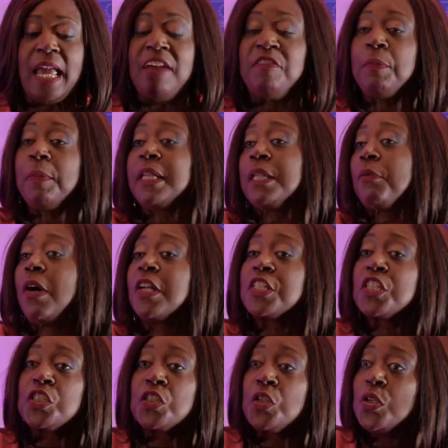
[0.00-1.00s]
Everybody
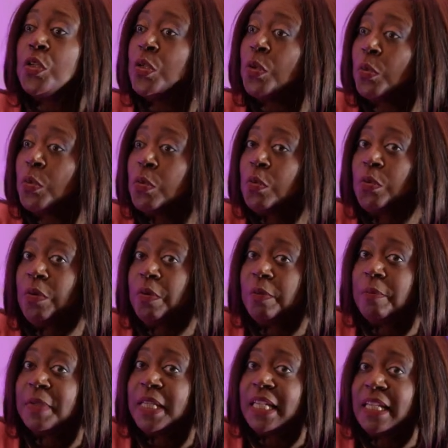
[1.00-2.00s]
wanted to know
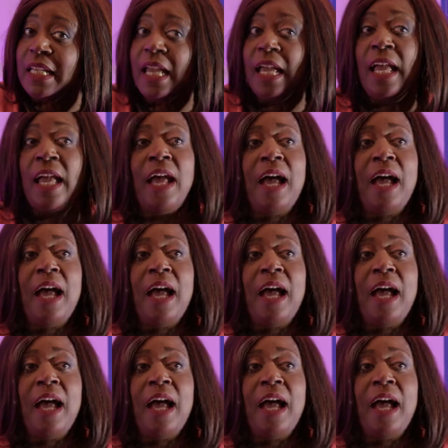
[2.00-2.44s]
me.